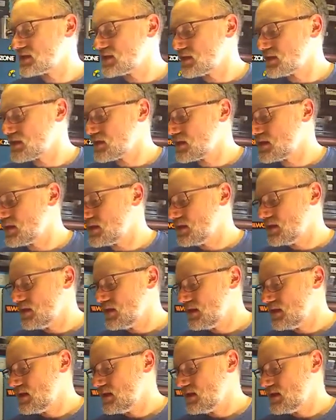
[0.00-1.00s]
That
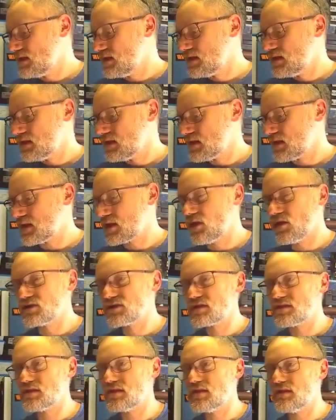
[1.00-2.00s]
they're
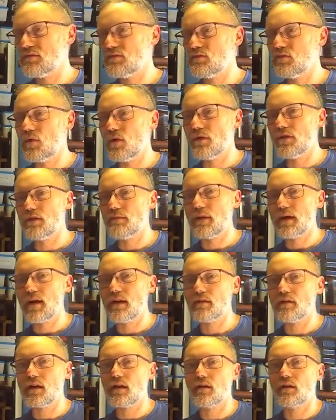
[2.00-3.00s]
constantly worried
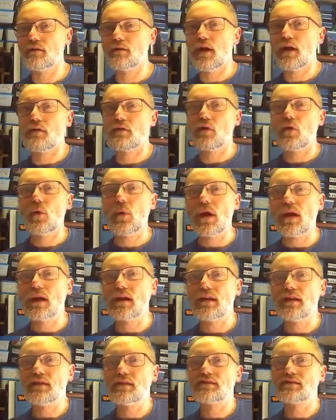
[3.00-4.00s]
about kind of how
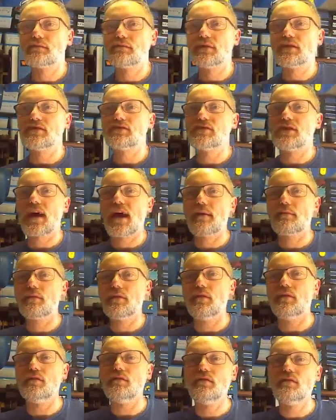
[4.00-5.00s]
quickly something should
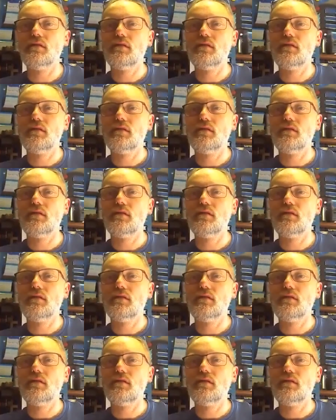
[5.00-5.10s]
happen.